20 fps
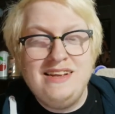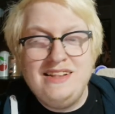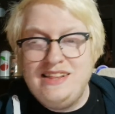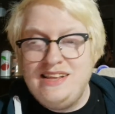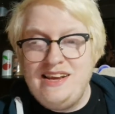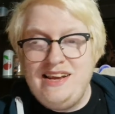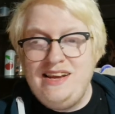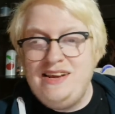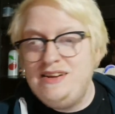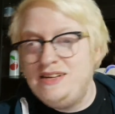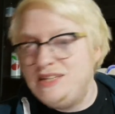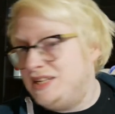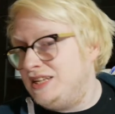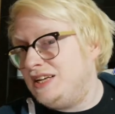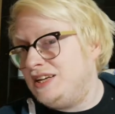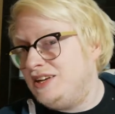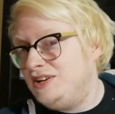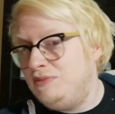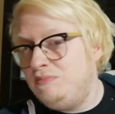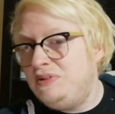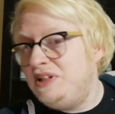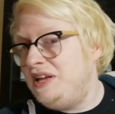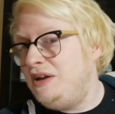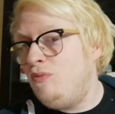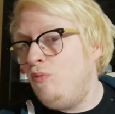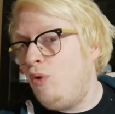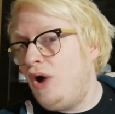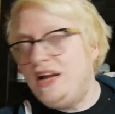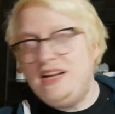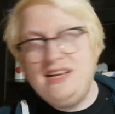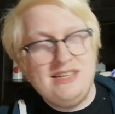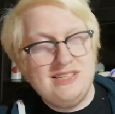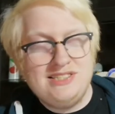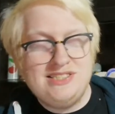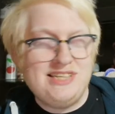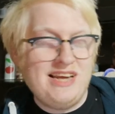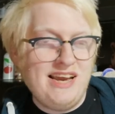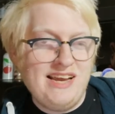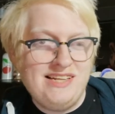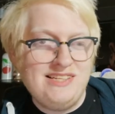the complete wank
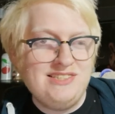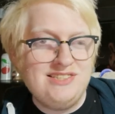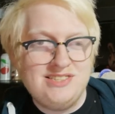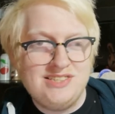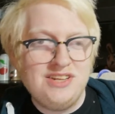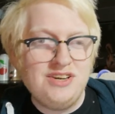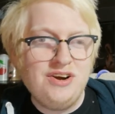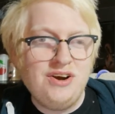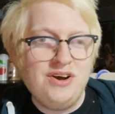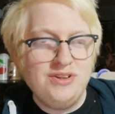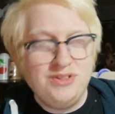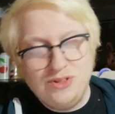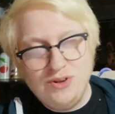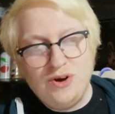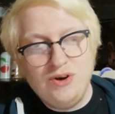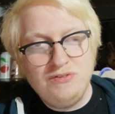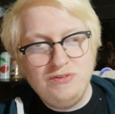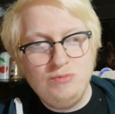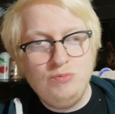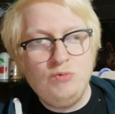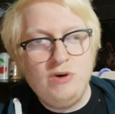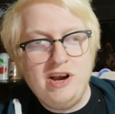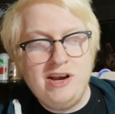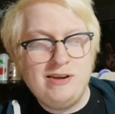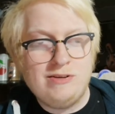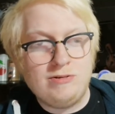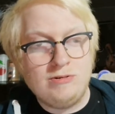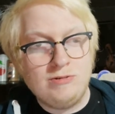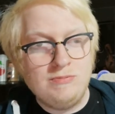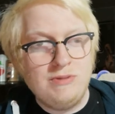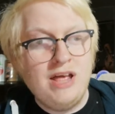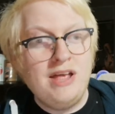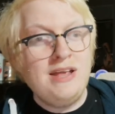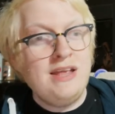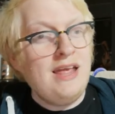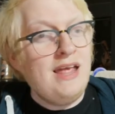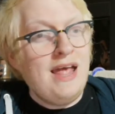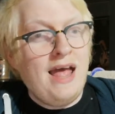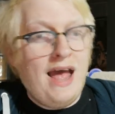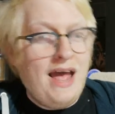stains that are Northern Wales.
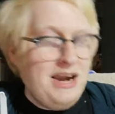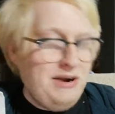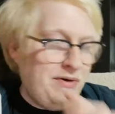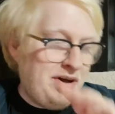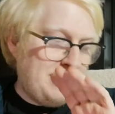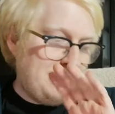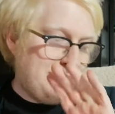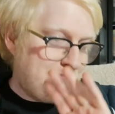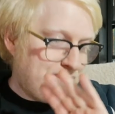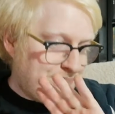Anyway,